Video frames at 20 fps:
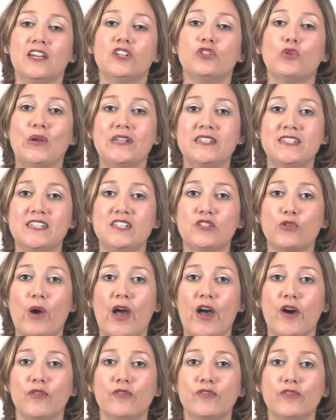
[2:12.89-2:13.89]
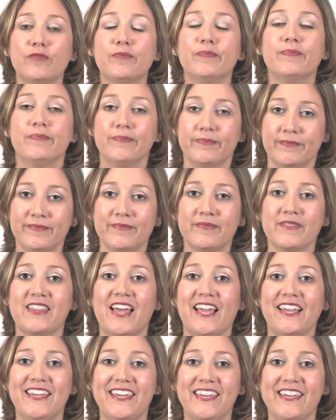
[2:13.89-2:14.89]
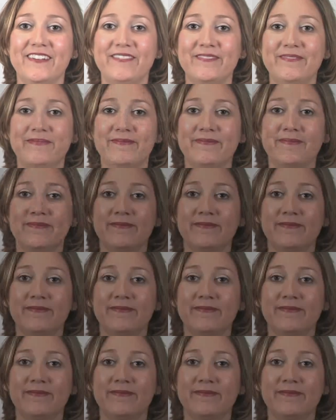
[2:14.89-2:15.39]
2012. Thank you.